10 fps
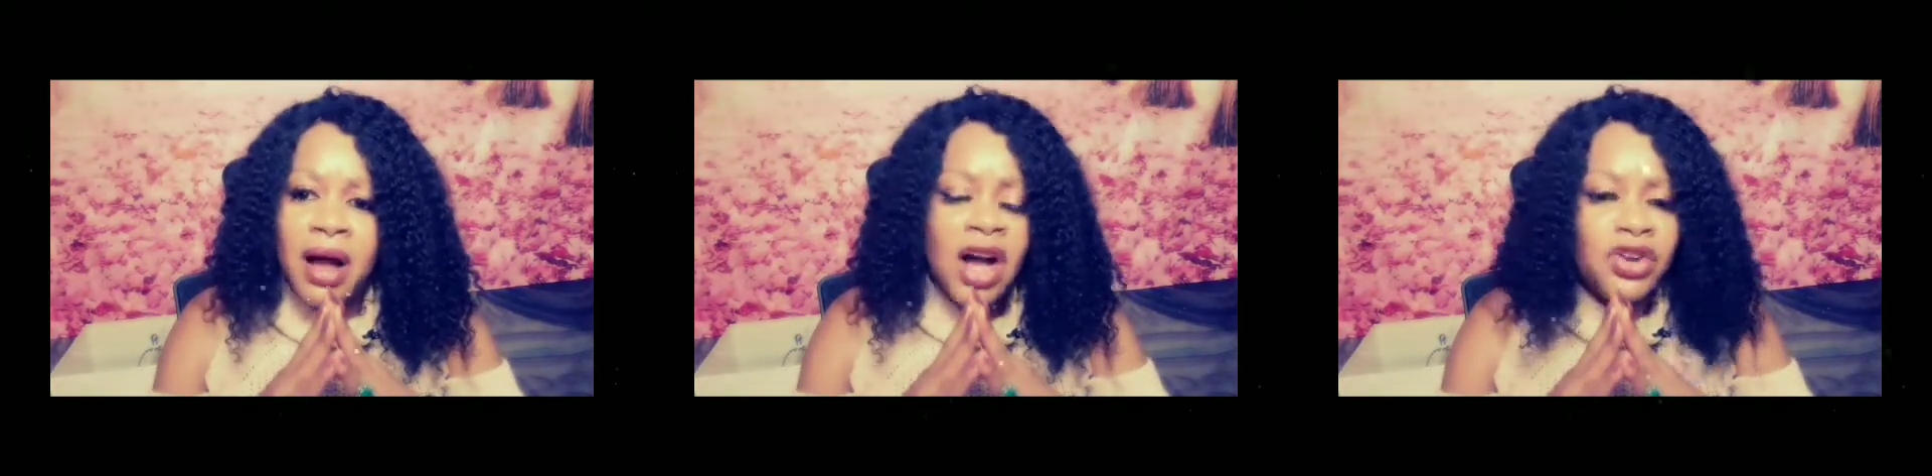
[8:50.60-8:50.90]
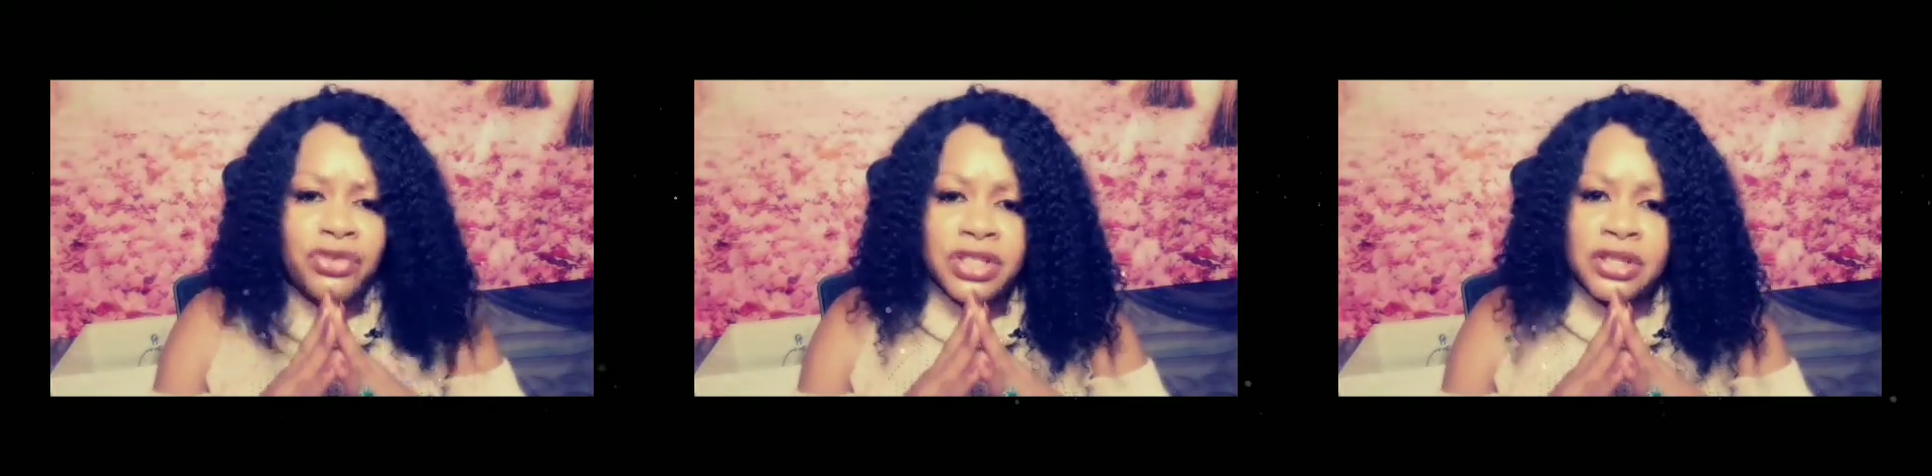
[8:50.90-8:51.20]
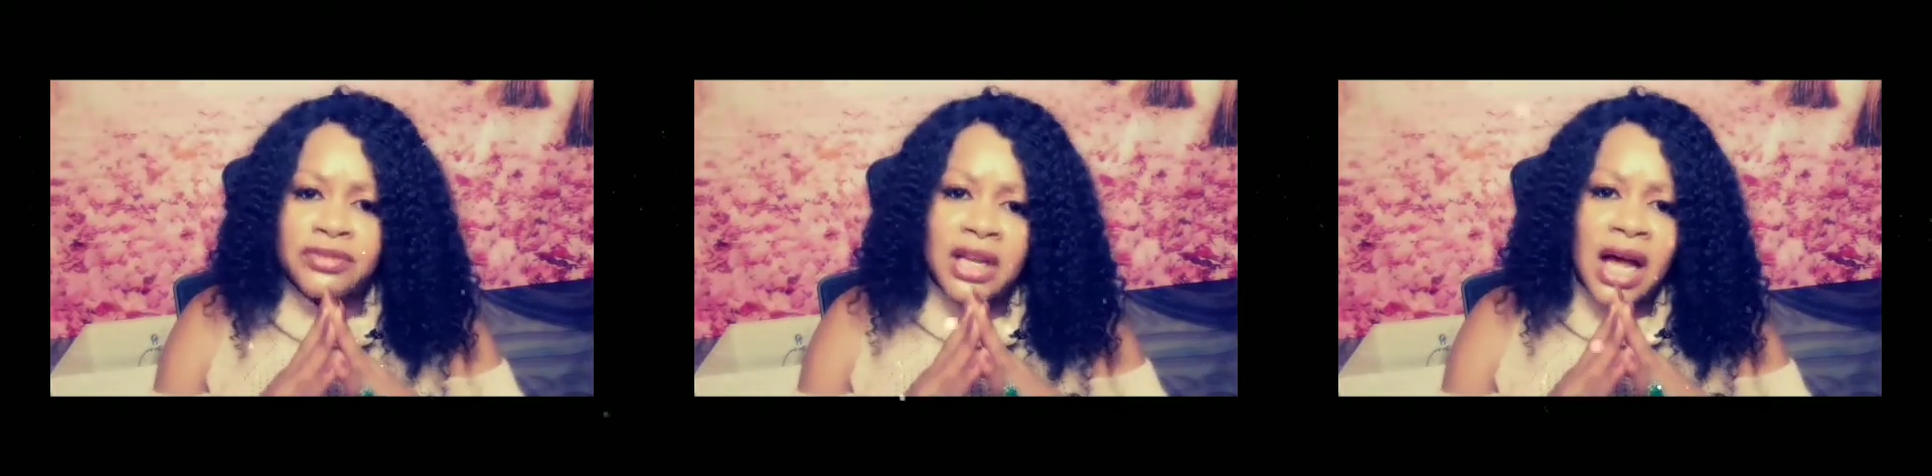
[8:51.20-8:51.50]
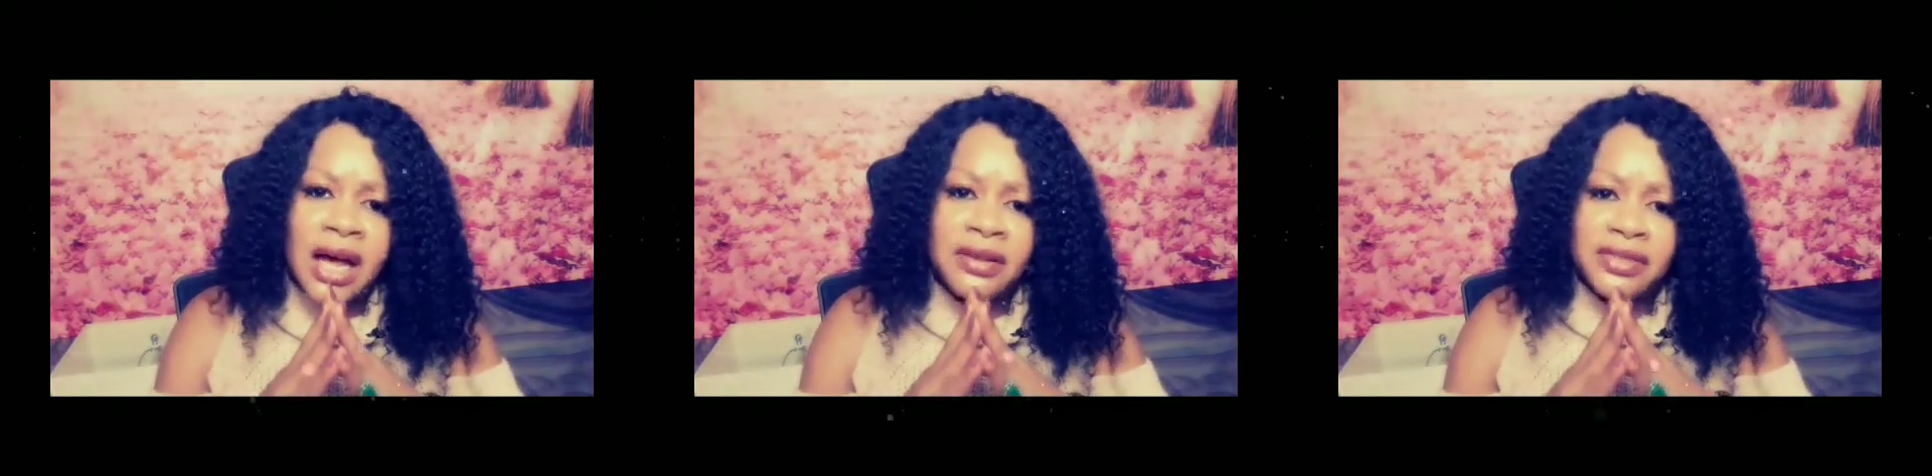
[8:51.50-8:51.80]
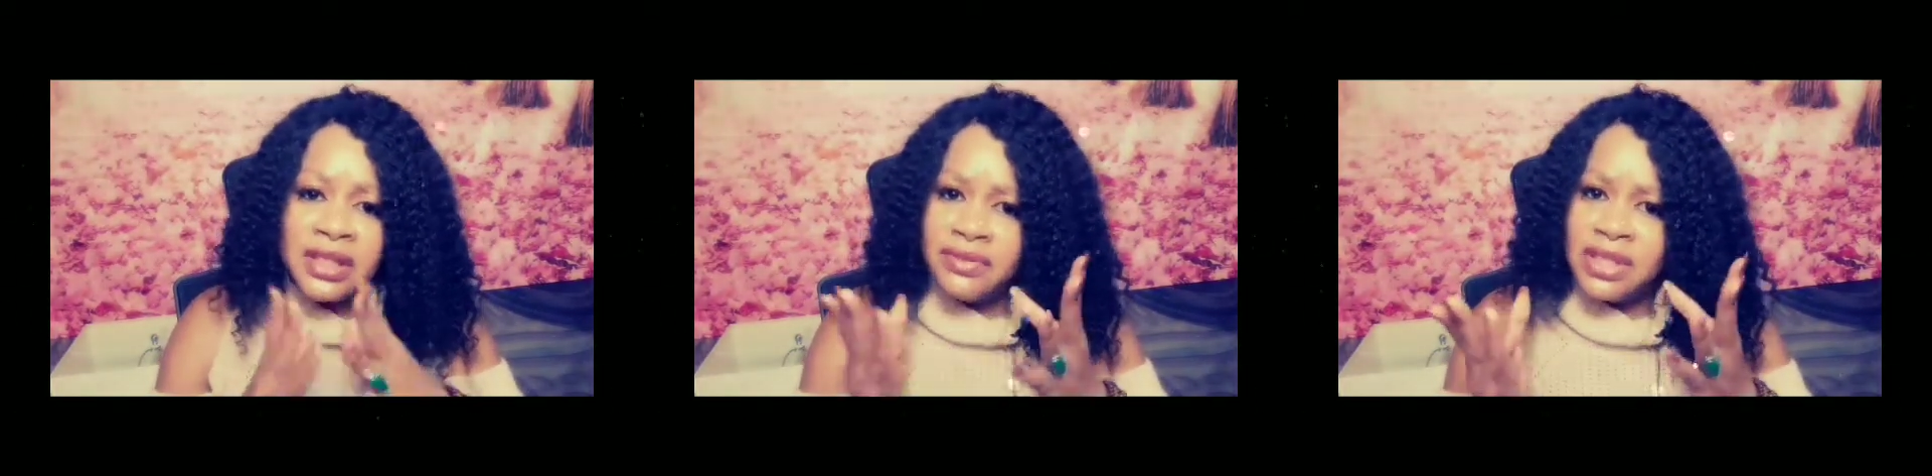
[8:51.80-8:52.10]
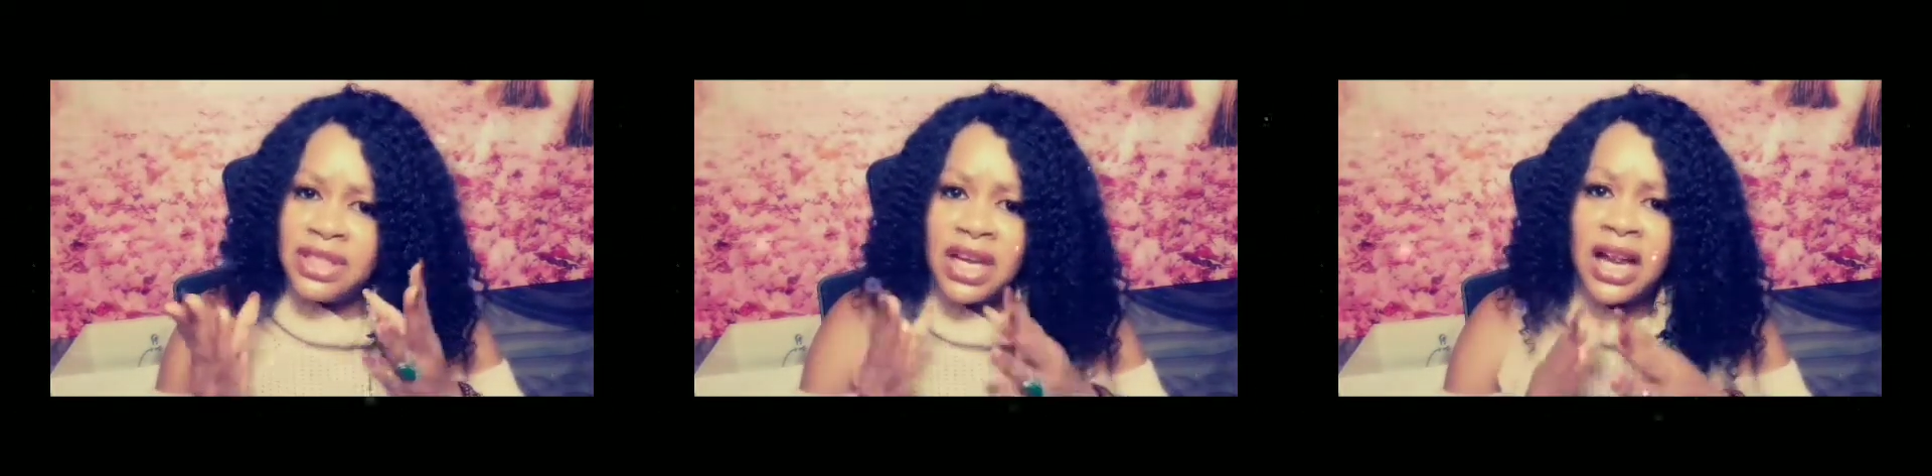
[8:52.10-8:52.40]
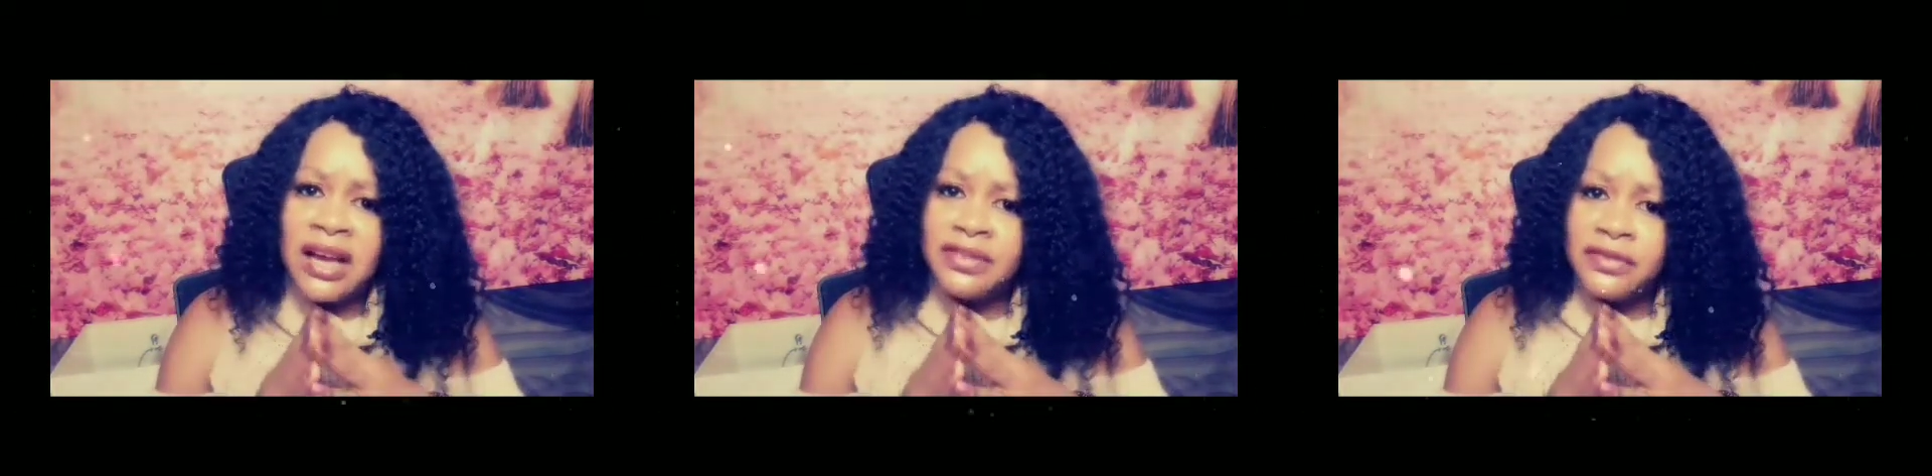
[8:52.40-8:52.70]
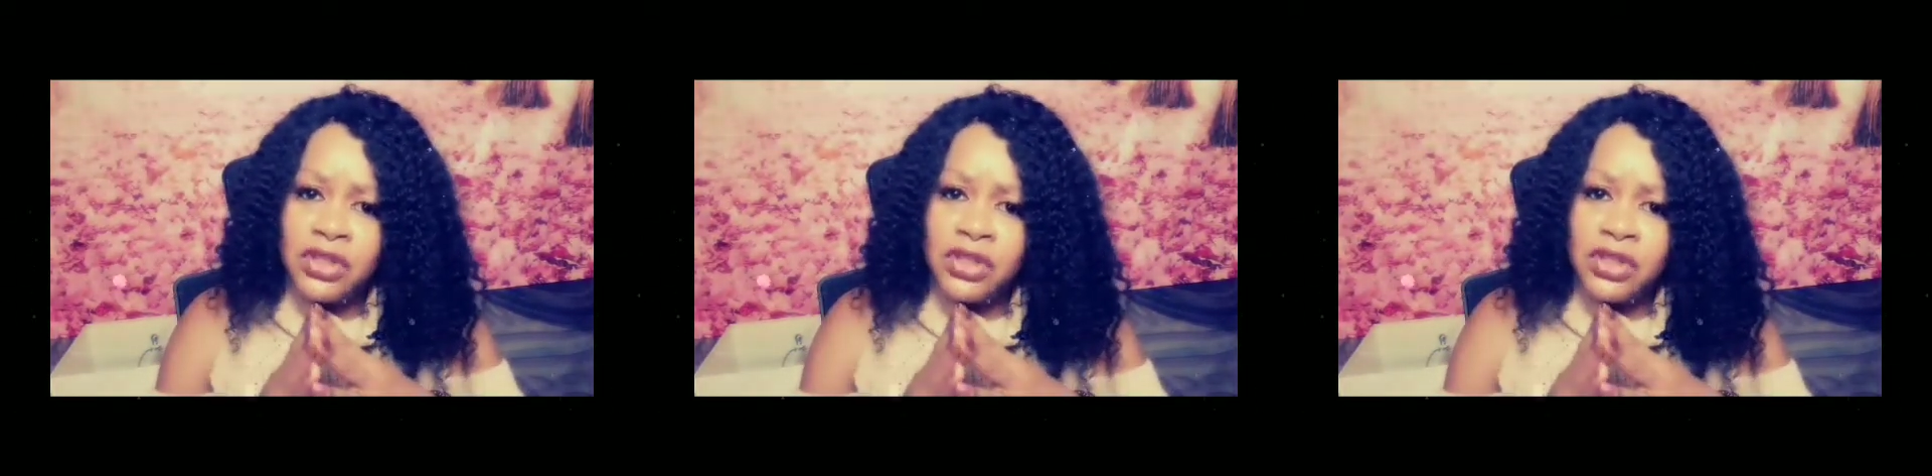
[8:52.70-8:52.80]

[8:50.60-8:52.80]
Hundreds of lives, even the lives